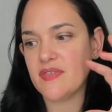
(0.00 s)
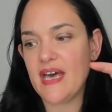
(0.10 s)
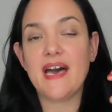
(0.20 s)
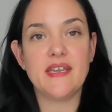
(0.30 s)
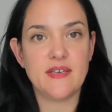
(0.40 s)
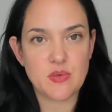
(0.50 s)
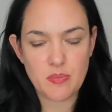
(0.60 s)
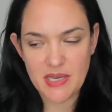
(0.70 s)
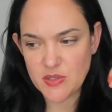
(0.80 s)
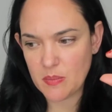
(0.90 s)
That is our
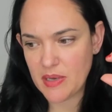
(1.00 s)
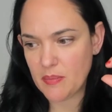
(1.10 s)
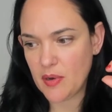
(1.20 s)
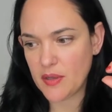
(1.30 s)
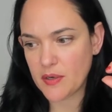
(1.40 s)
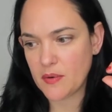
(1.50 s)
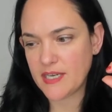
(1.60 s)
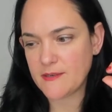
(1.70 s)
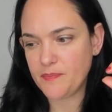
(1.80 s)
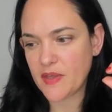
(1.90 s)
basal metabolic
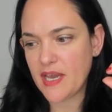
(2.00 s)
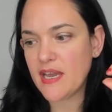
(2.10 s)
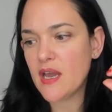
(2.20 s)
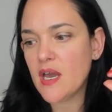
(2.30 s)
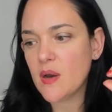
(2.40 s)
rate, okay?